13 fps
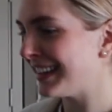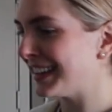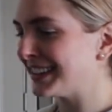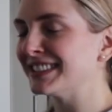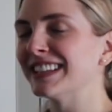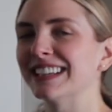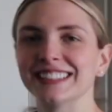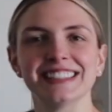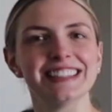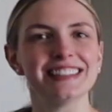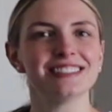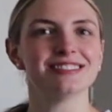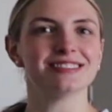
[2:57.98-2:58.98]
I like didn't
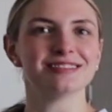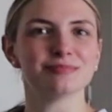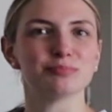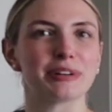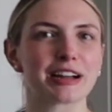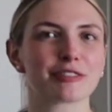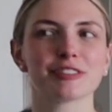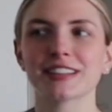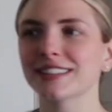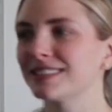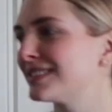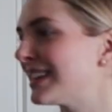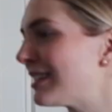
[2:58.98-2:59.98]
eat
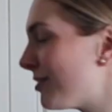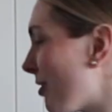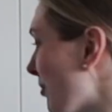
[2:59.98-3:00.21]
breakfast. I don't